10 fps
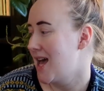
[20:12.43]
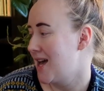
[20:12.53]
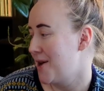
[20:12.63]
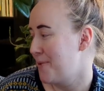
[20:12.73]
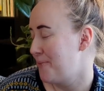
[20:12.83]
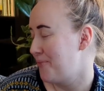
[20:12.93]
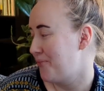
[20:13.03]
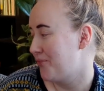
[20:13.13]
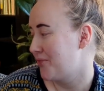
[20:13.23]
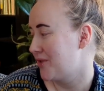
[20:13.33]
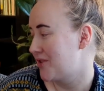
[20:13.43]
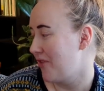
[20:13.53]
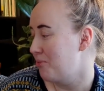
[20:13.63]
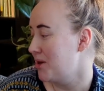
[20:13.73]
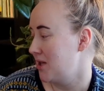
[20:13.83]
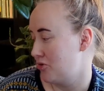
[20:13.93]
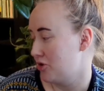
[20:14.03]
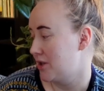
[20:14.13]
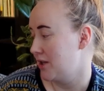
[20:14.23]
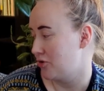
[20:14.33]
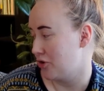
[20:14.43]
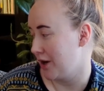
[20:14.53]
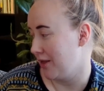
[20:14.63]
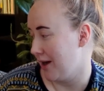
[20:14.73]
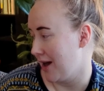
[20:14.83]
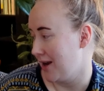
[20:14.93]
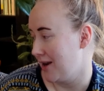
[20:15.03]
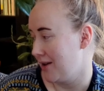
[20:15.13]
So I've been interested in trying that